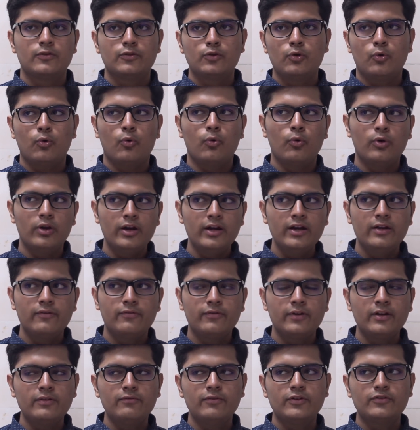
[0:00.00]
The only
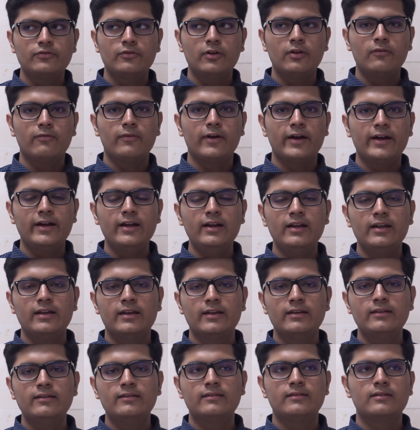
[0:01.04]
difference which you will find
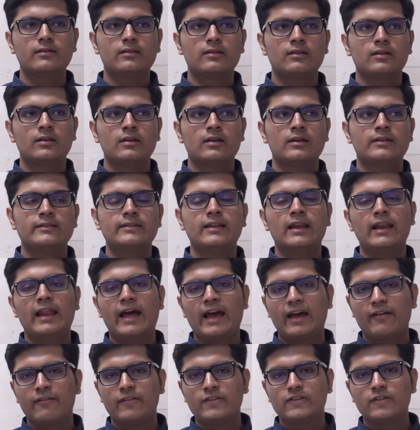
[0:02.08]
is the
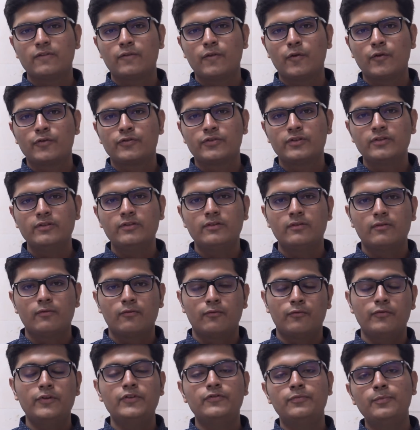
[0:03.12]
language of questions,
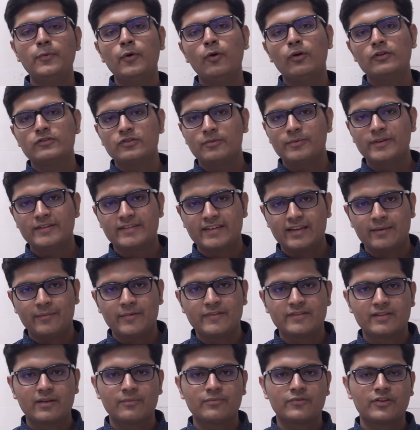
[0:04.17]
which may also be same
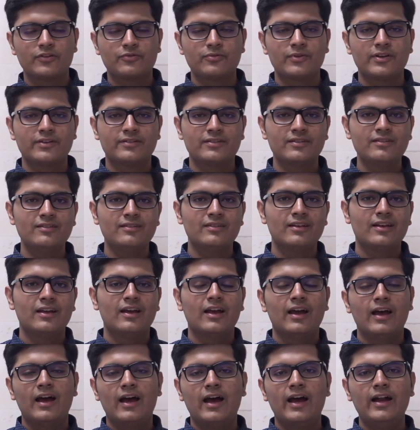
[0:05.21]
in some situations,
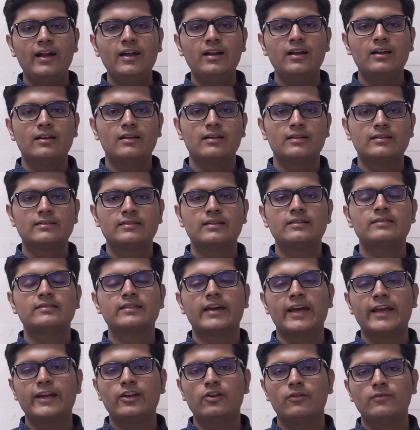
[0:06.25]
and the
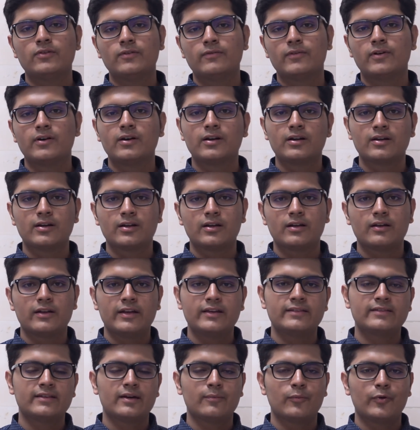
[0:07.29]
sign of the work done
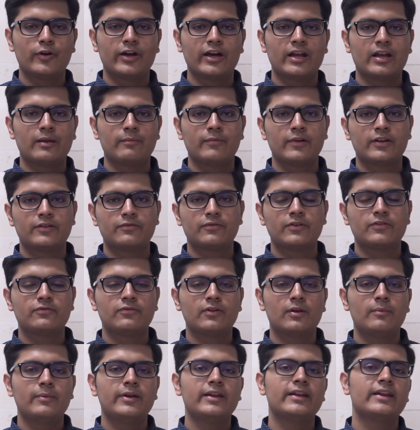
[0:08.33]
in thermodynamics, which
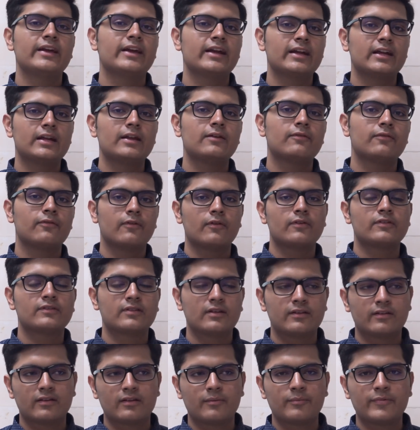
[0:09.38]
will be negative
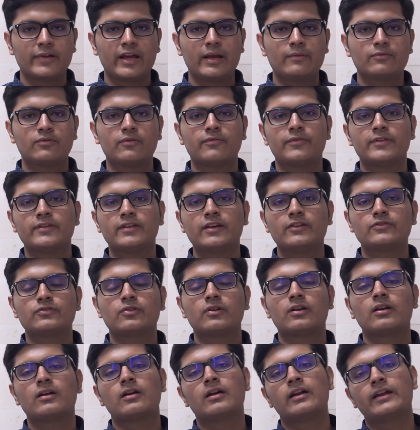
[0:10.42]
sometimes for physics
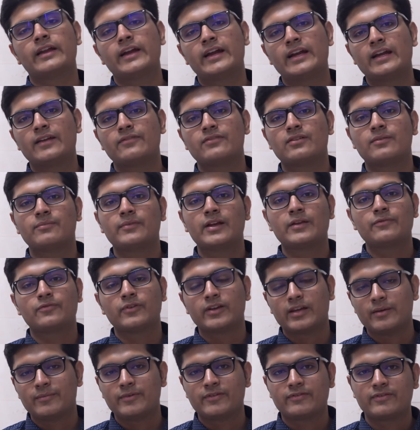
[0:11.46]
or negative sometimes for
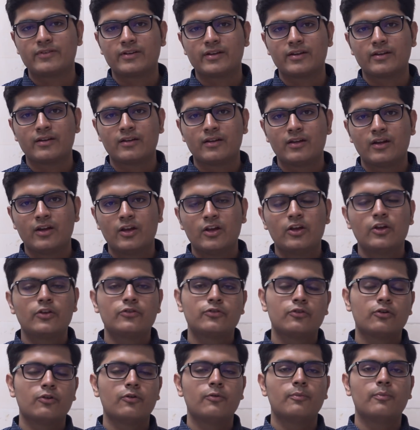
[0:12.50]
chemistry.
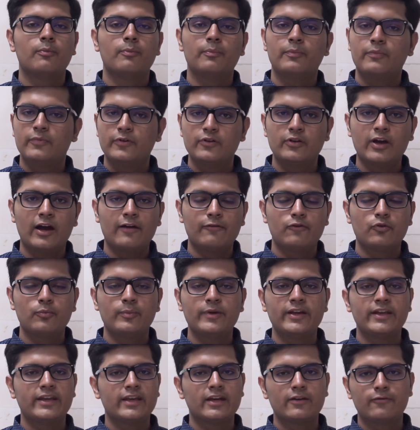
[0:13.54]
So you have to
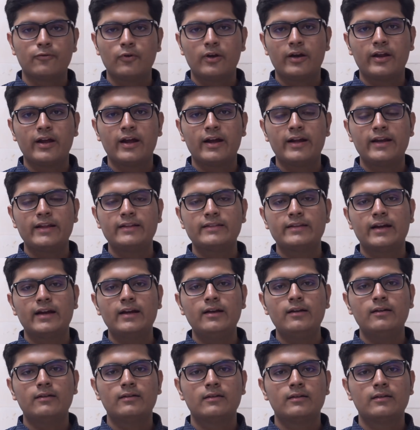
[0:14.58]
be careful regarding that.